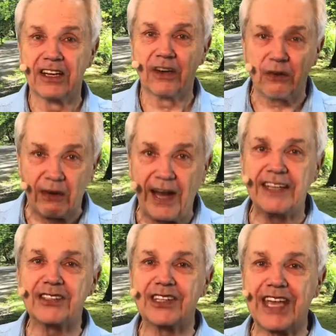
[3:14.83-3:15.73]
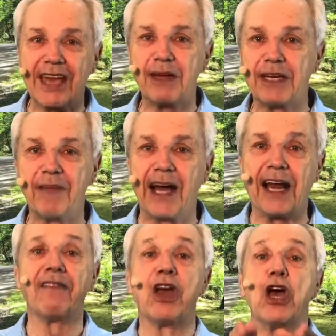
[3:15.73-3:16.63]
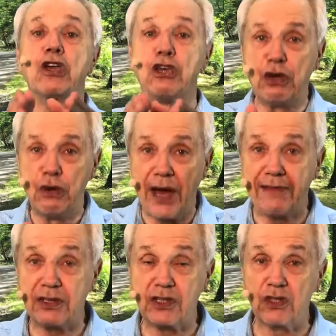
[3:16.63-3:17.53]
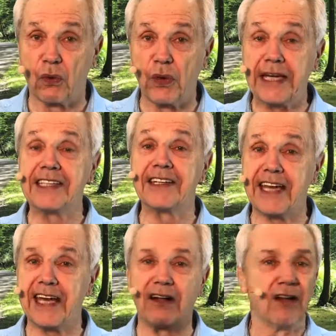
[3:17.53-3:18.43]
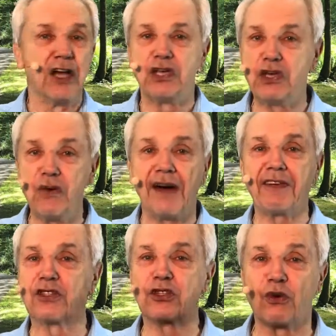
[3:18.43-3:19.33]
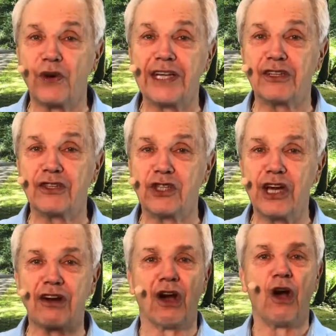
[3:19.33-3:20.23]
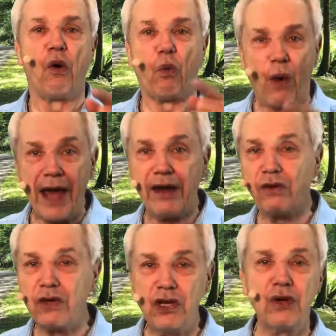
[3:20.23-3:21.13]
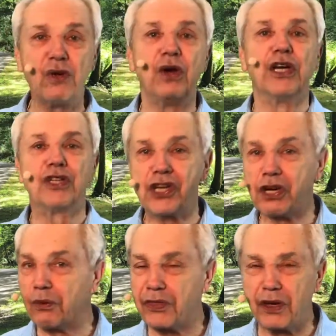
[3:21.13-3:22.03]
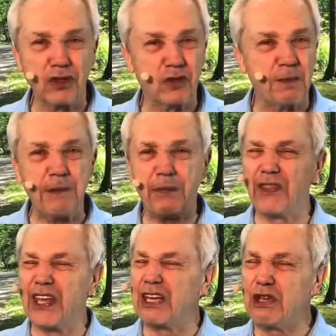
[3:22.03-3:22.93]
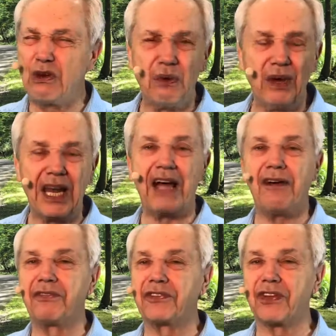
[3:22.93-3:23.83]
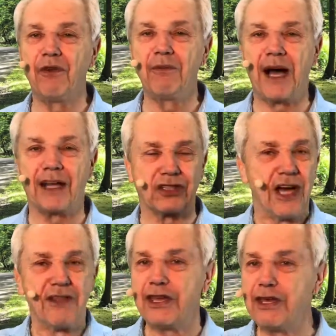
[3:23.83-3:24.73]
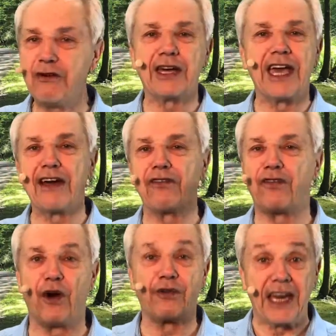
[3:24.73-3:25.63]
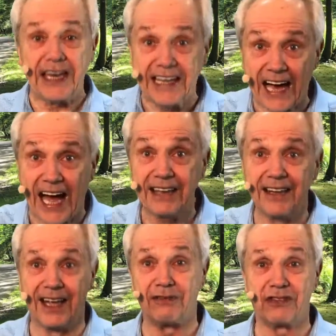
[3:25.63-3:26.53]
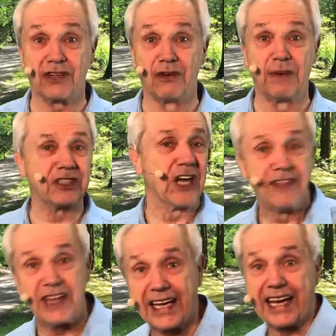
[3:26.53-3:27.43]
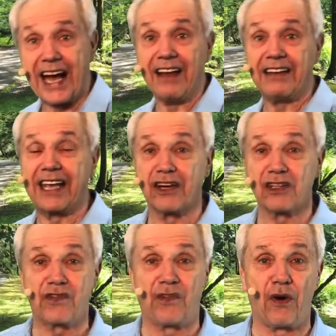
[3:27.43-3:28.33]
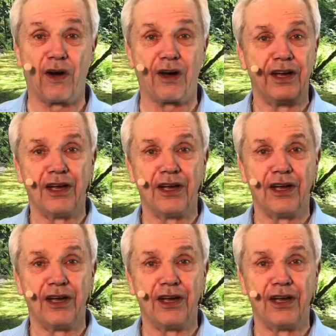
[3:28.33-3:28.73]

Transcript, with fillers: Christ came into my life. You have a story to tell. You have a story to share. Why don't you share with those people that you? you love so much, that you care for, that God loves so much, that God cares for.